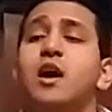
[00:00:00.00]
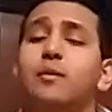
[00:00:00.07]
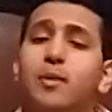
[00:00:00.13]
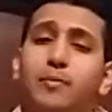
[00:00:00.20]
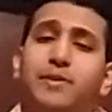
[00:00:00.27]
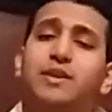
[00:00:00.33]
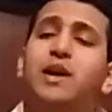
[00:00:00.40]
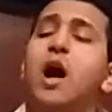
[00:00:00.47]

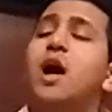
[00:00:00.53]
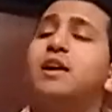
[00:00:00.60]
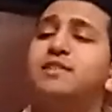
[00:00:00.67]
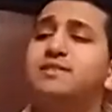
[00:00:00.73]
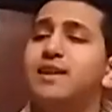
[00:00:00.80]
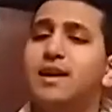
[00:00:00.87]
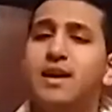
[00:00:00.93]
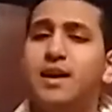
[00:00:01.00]
But
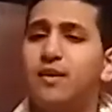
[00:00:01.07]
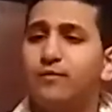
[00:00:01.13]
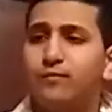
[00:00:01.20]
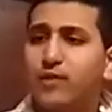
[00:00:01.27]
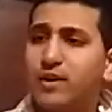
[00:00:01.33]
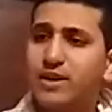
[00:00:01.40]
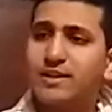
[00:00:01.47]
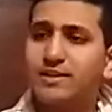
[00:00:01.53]
because
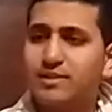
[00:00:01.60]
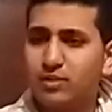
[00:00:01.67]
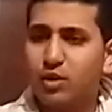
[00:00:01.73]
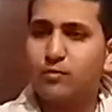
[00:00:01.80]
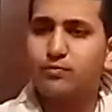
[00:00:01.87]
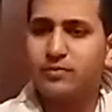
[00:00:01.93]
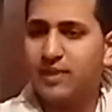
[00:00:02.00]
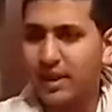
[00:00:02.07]

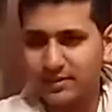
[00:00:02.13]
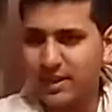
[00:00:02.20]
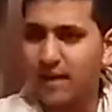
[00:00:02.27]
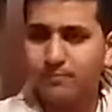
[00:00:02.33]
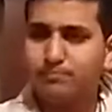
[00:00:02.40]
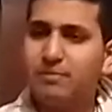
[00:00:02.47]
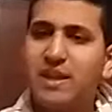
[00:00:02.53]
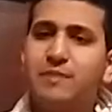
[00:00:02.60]
freaking
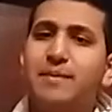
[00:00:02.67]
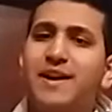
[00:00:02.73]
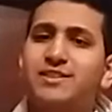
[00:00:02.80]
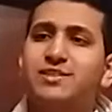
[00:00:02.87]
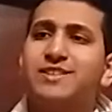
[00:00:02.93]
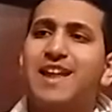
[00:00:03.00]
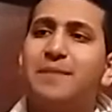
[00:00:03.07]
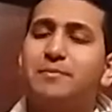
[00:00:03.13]
that big
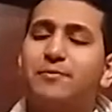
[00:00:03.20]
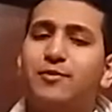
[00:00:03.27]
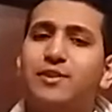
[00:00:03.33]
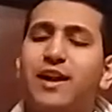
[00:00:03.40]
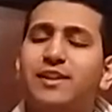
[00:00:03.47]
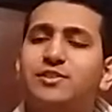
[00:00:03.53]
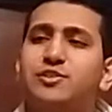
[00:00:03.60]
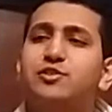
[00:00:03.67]
match is going to happen for
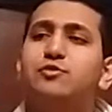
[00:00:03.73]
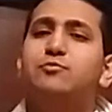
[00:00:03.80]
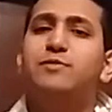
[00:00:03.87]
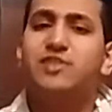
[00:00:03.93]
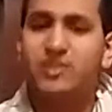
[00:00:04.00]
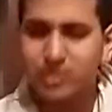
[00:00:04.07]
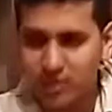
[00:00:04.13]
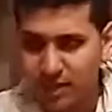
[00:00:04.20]
night two,
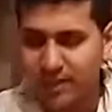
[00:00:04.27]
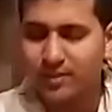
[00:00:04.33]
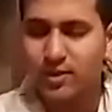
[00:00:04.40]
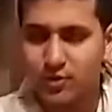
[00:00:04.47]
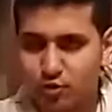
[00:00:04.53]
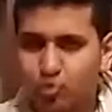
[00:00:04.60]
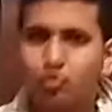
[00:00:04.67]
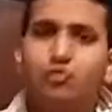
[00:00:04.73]
which is, again, the
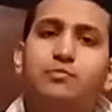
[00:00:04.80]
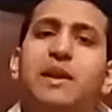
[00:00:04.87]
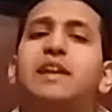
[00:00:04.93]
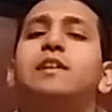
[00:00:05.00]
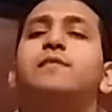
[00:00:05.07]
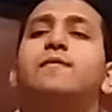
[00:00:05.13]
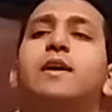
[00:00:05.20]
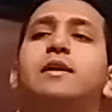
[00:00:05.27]
true
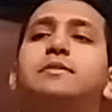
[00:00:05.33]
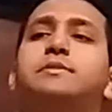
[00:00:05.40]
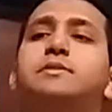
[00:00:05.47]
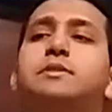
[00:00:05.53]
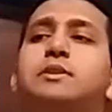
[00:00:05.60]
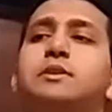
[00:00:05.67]
main event...